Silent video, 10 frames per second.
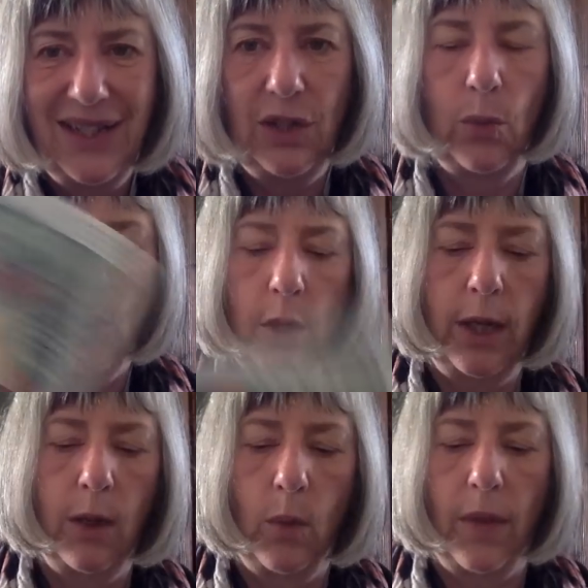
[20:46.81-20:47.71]
You're
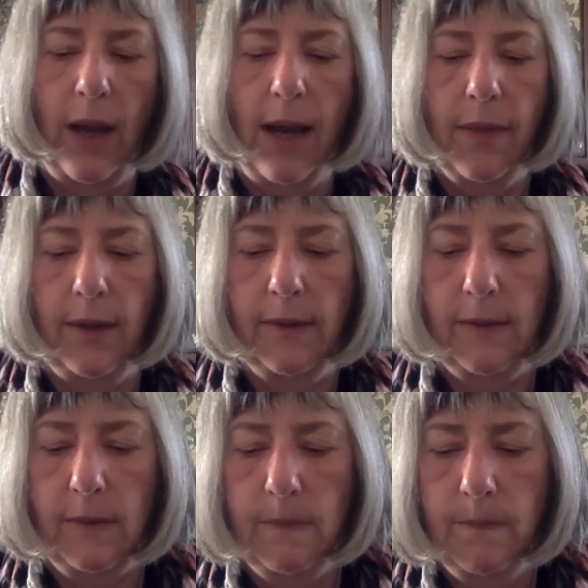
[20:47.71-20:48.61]
working with
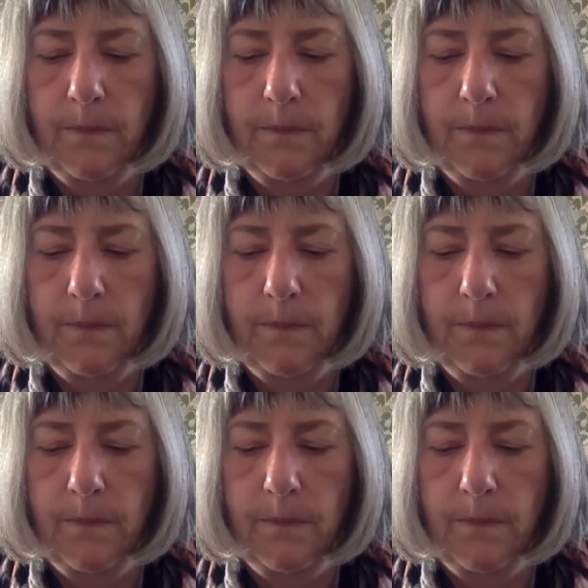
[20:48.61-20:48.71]
others.